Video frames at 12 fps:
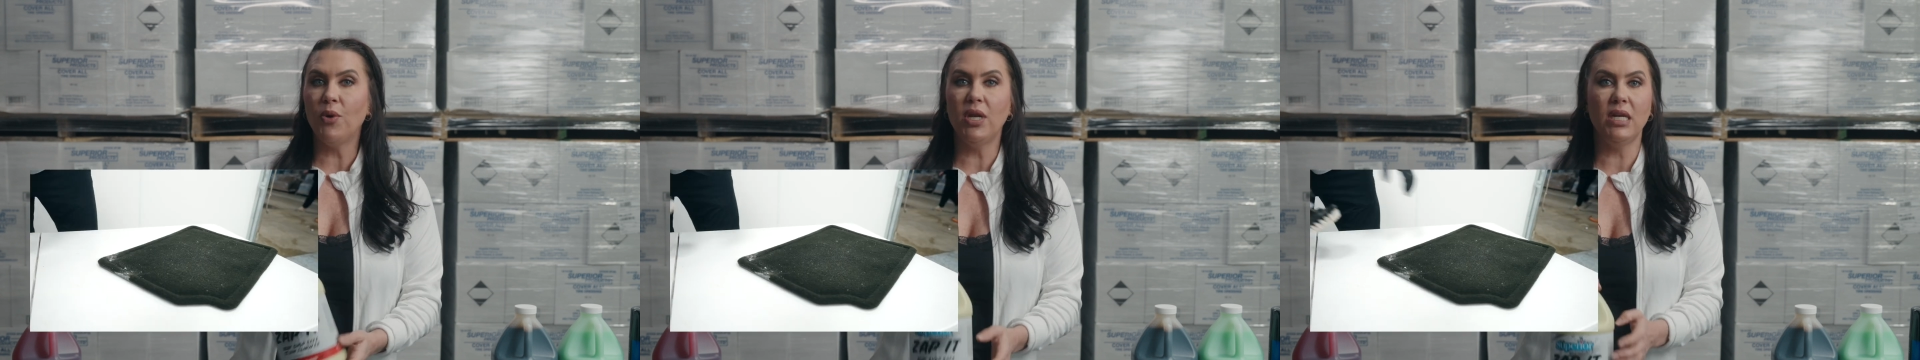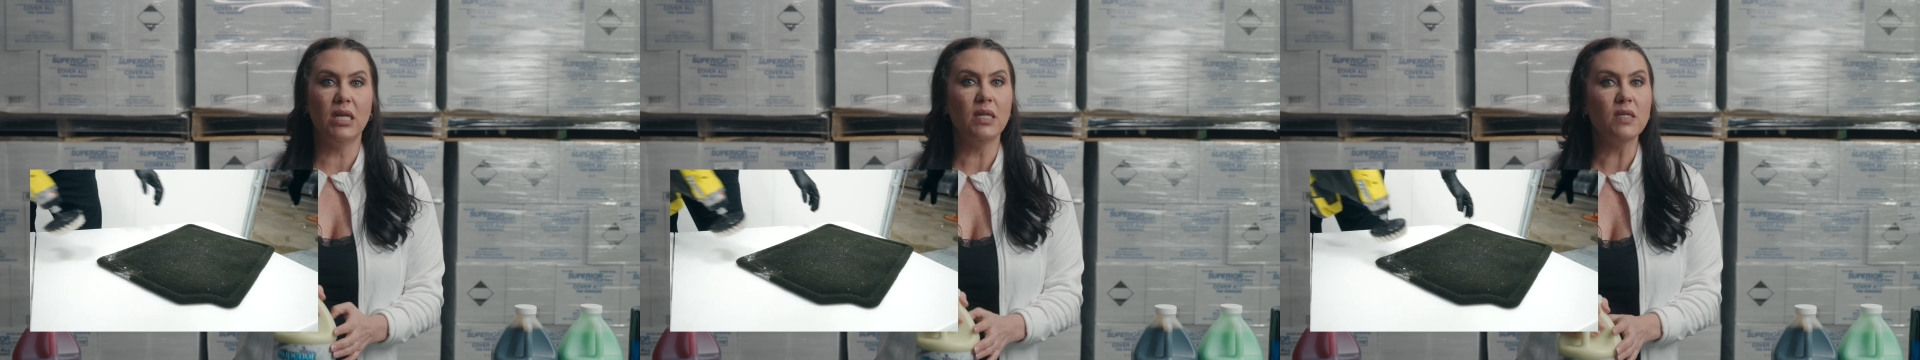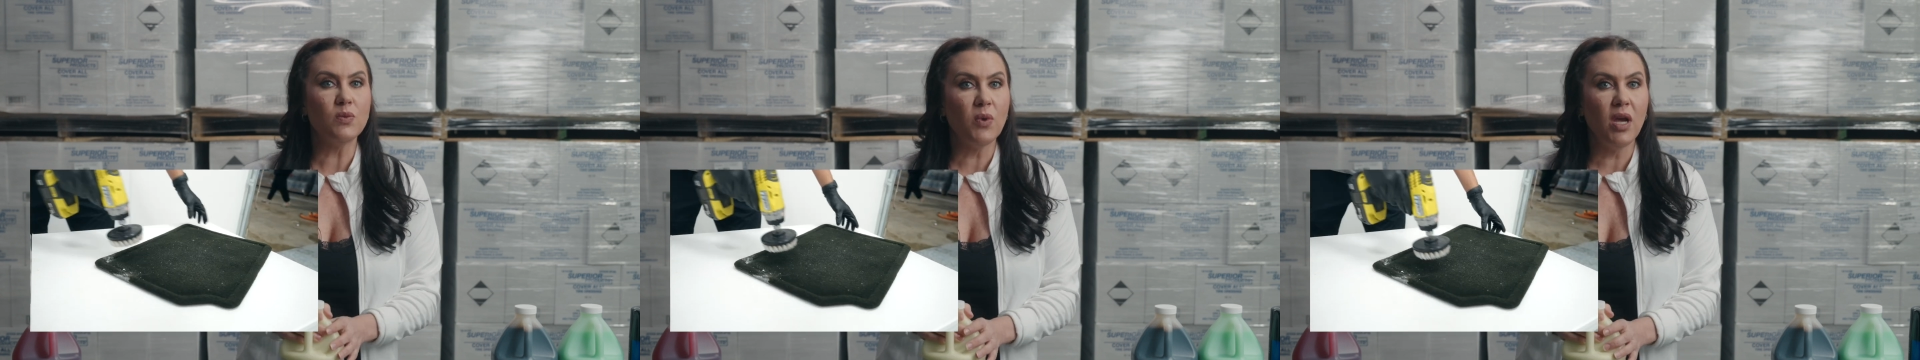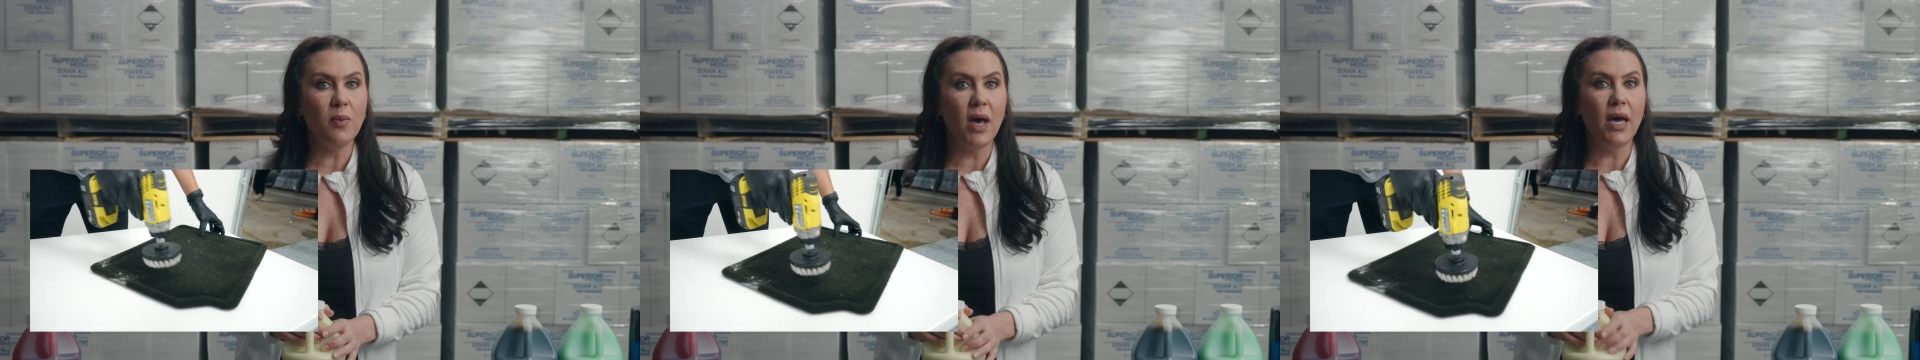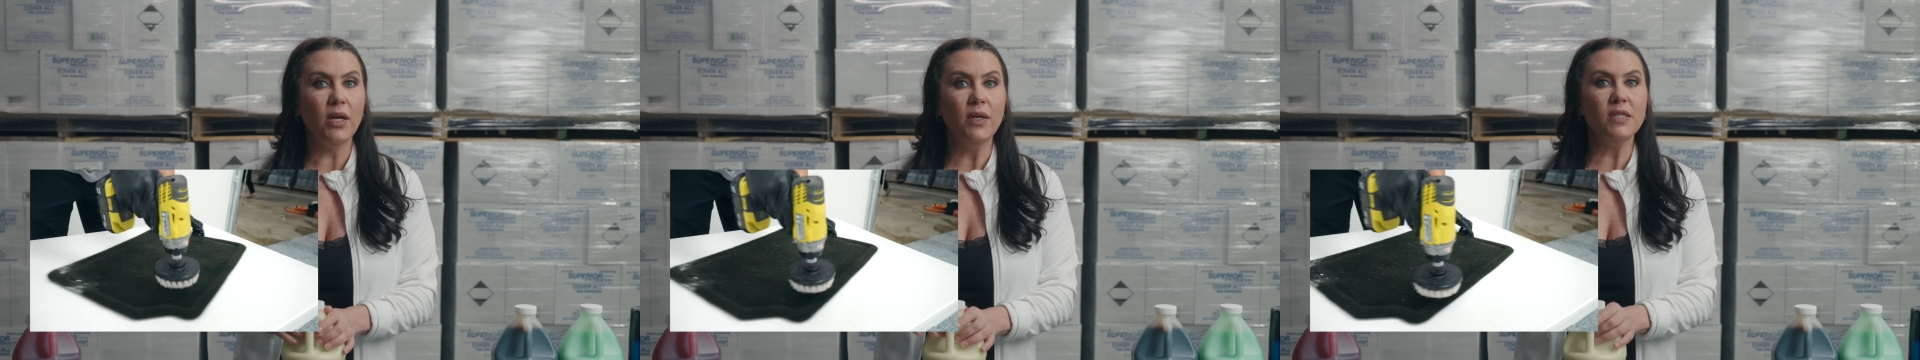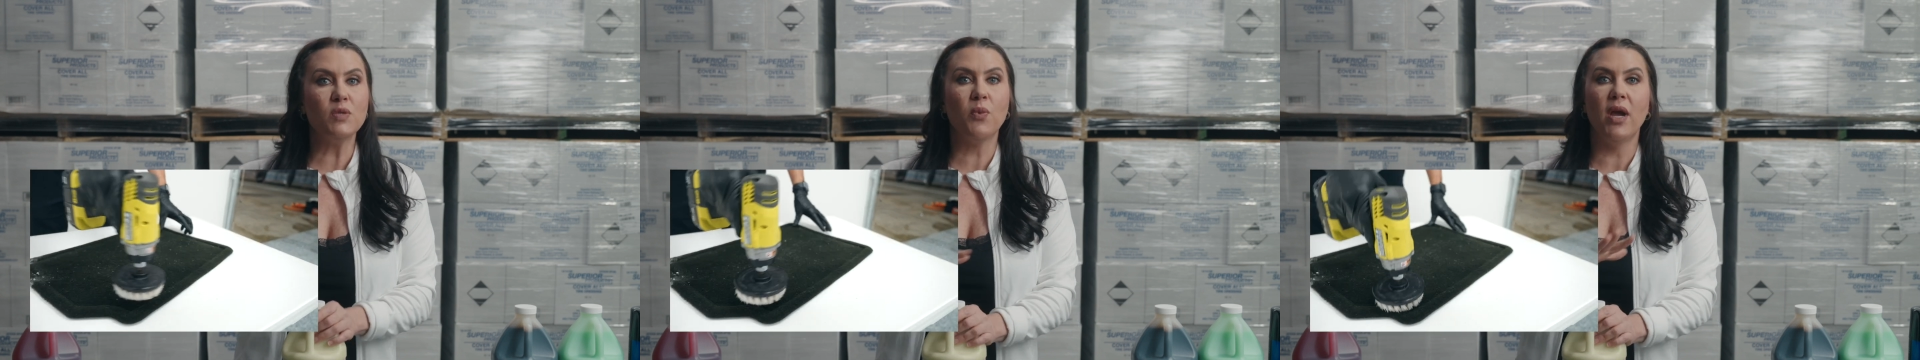put it in a spray
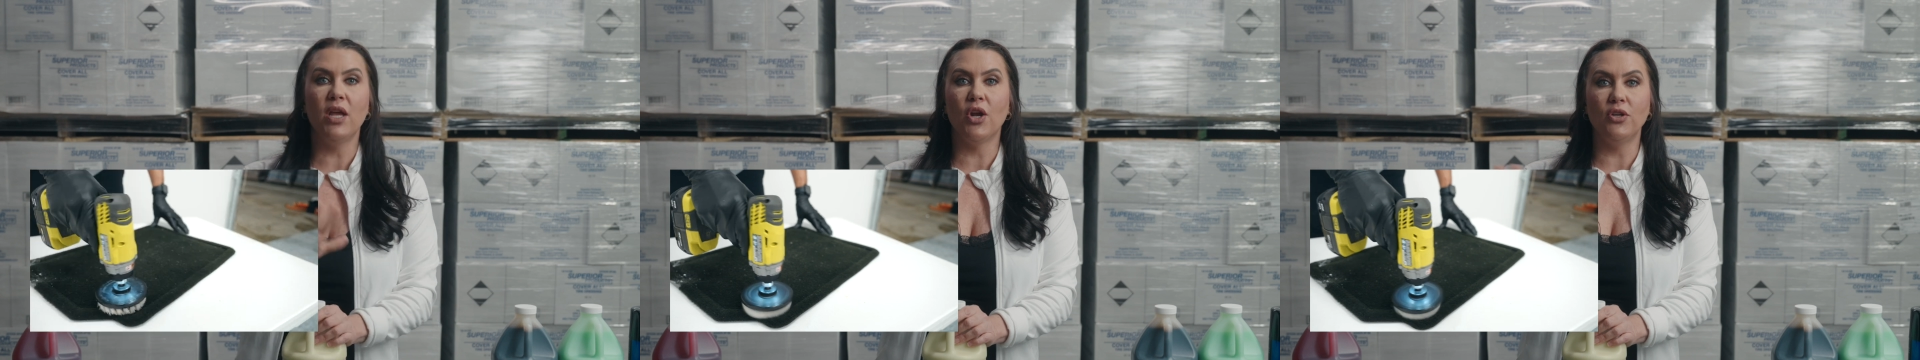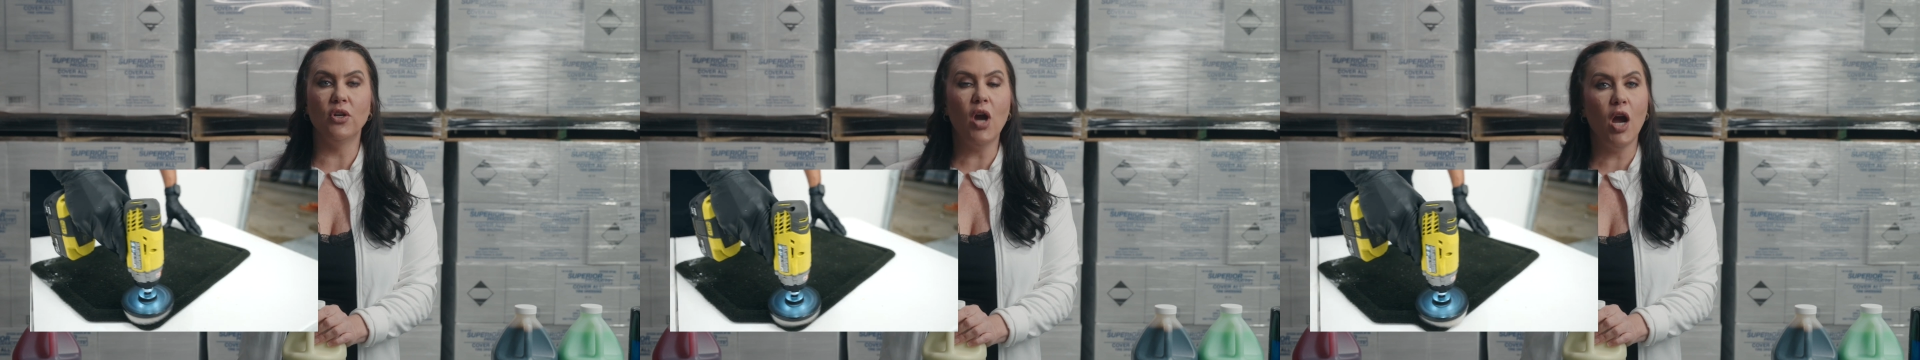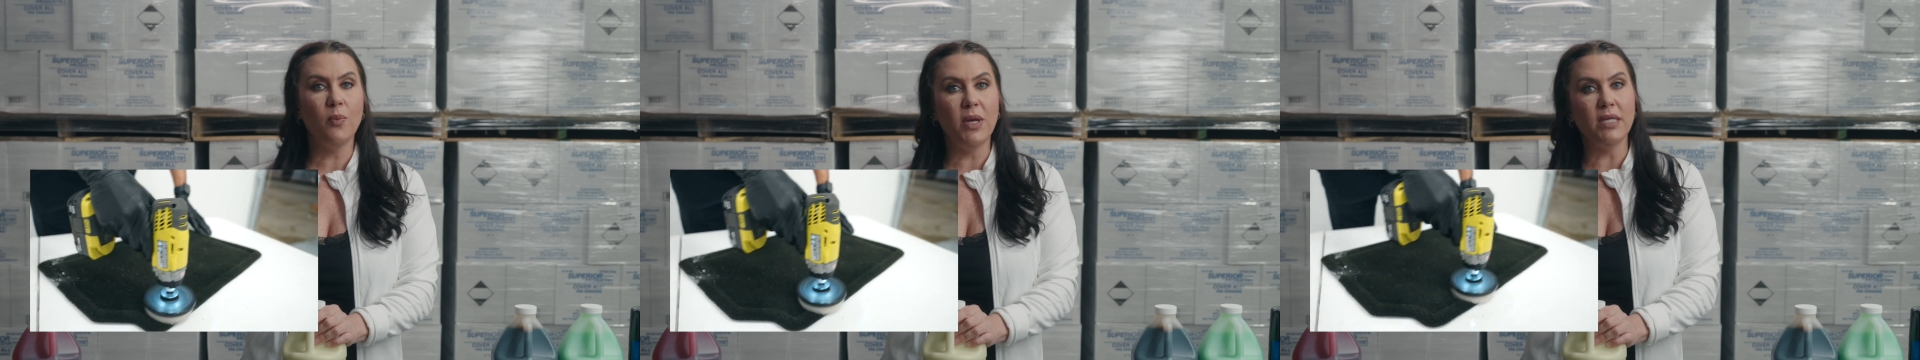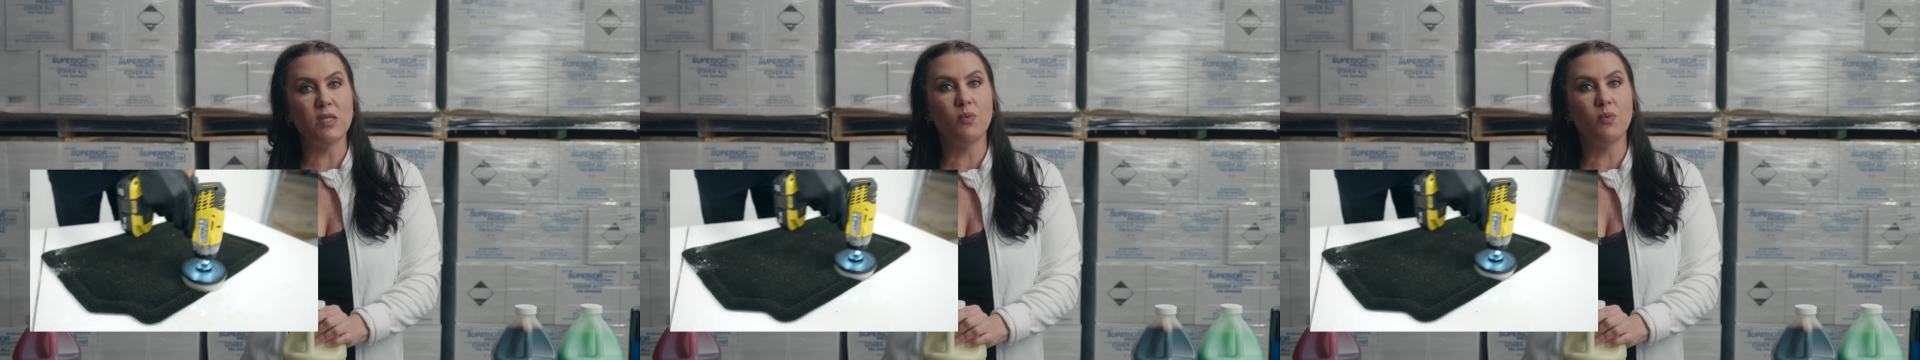bottle, spray it on your carpet,